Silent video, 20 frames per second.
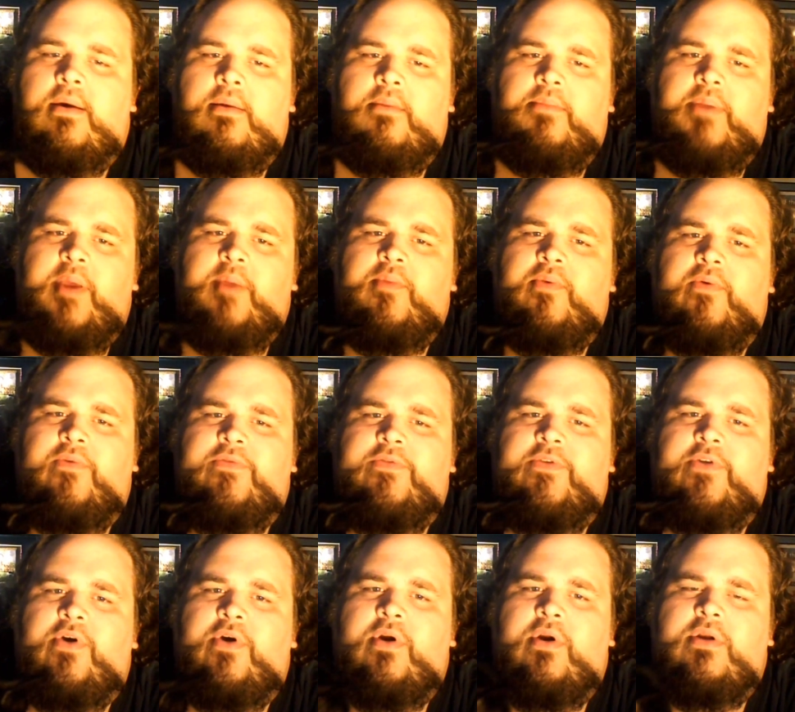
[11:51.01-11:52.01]
people
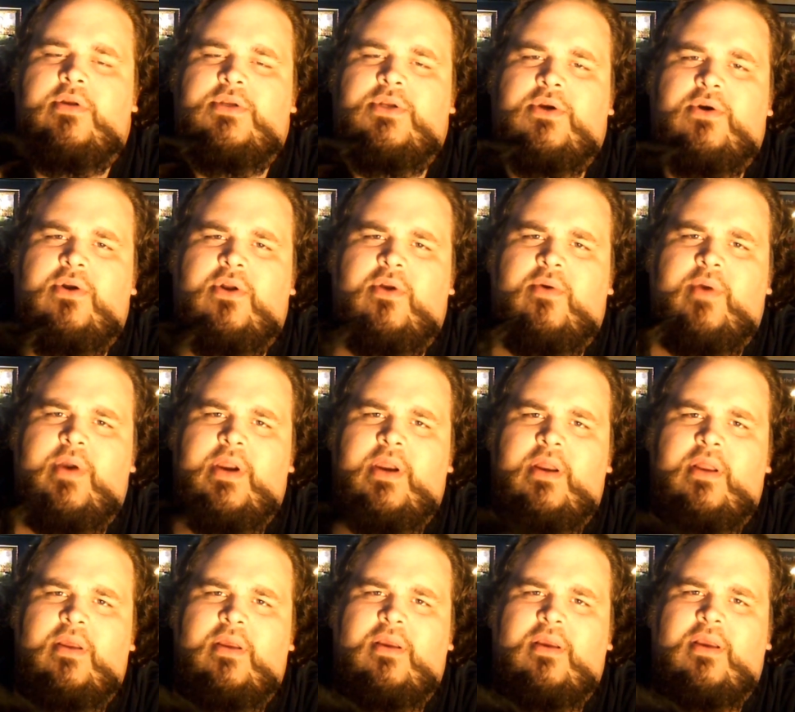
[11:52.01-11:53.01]
start already
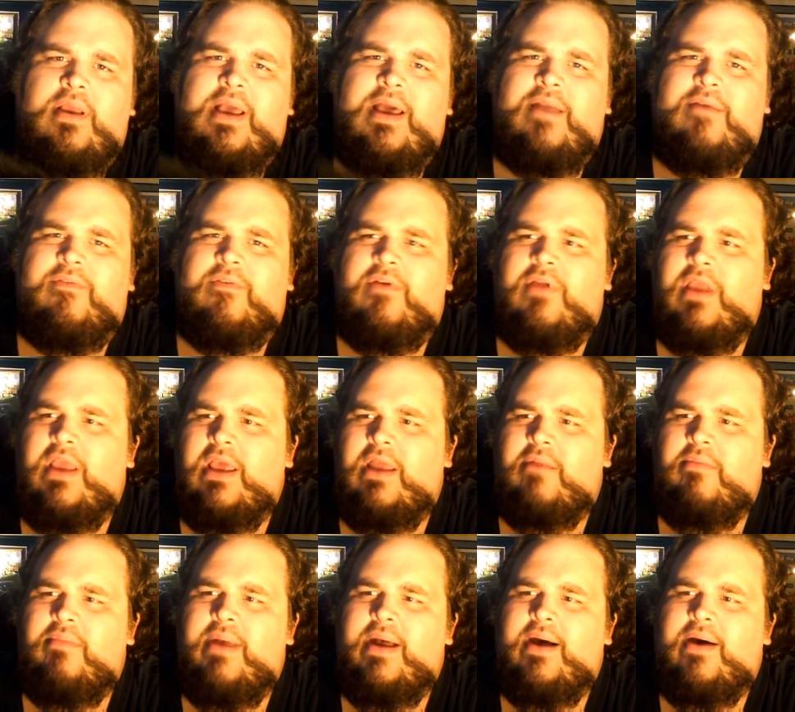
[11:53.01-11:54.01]
to kind of forget
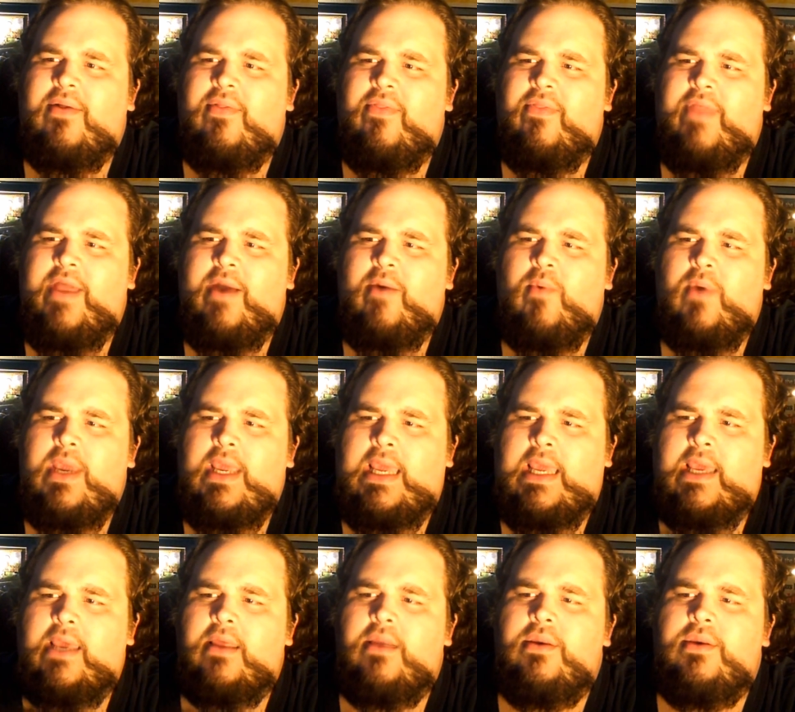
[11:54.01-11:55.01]
about that
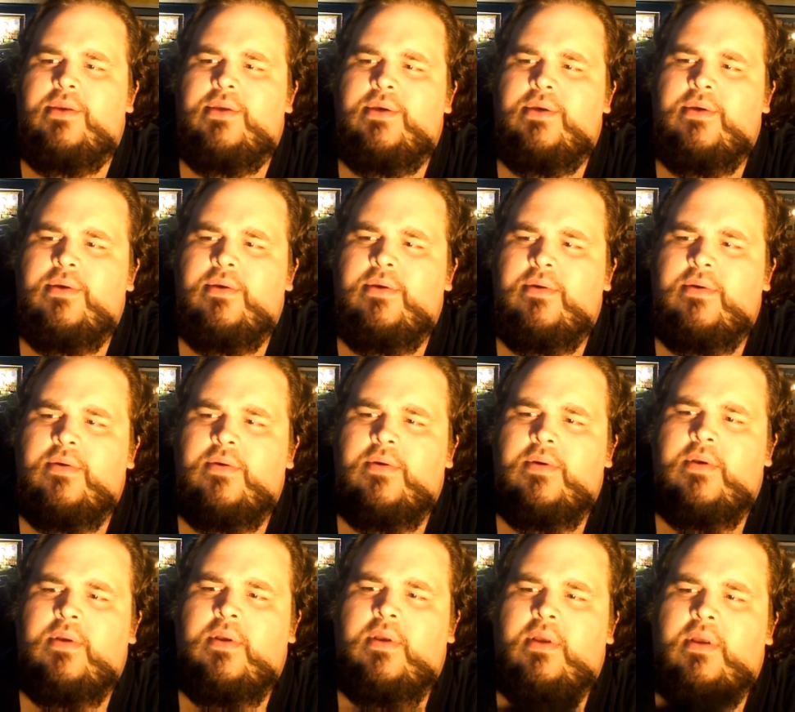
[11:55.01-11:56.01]
weekend.
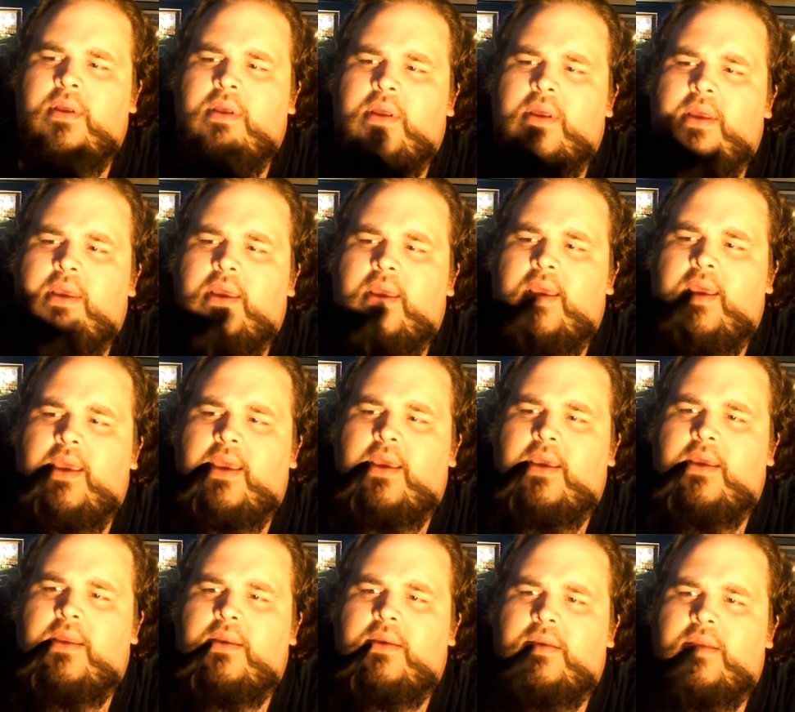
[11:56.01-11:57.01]

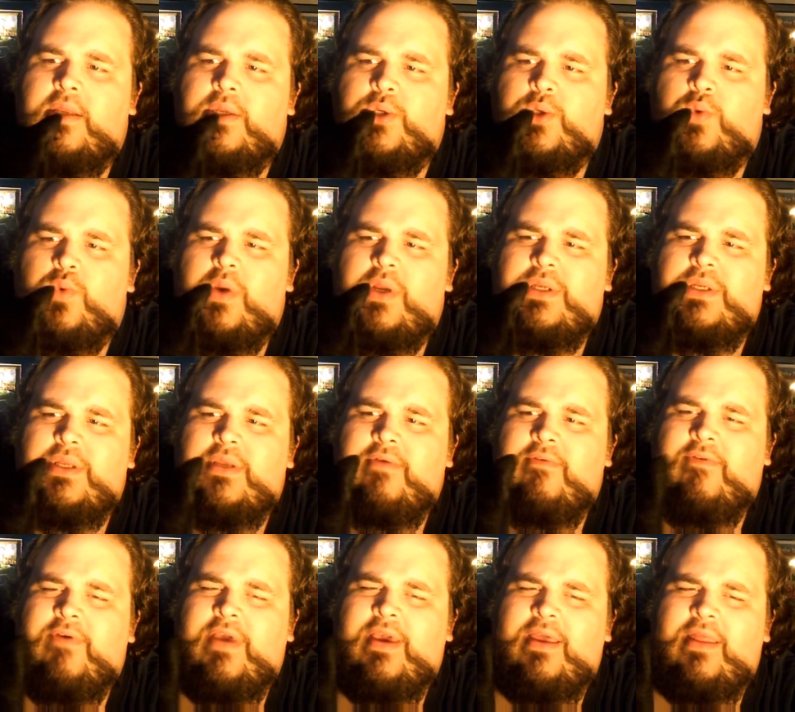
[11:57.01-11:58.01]
And as a wrestling
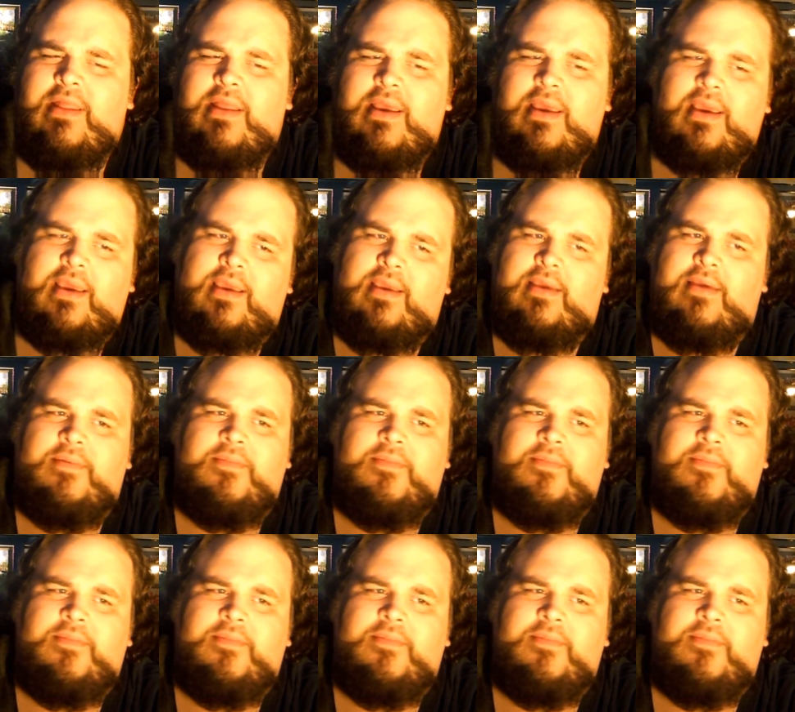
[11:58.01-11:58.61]
fan, like,